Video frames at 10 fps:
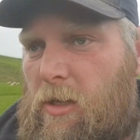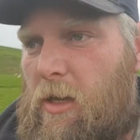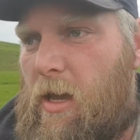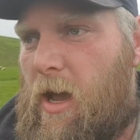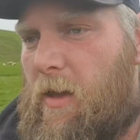
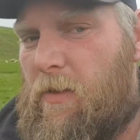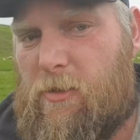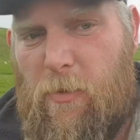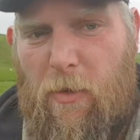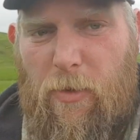Uh, and these
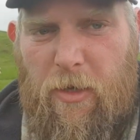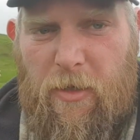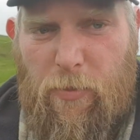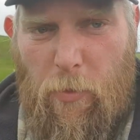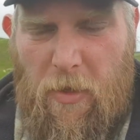are people that
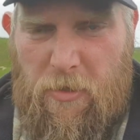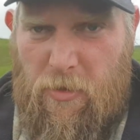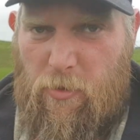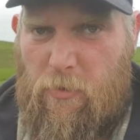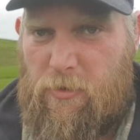did prepare
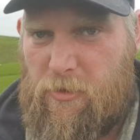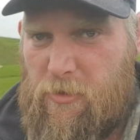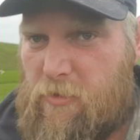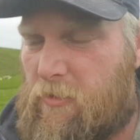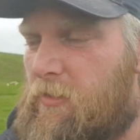too, but
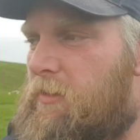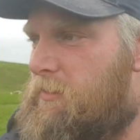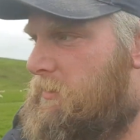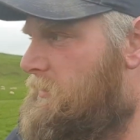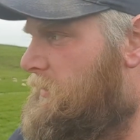just
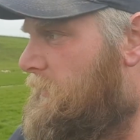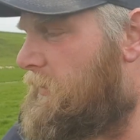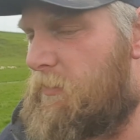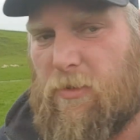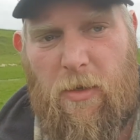didn't
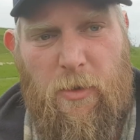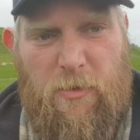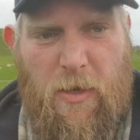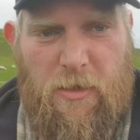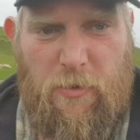think it was going to be as
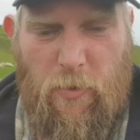bad as it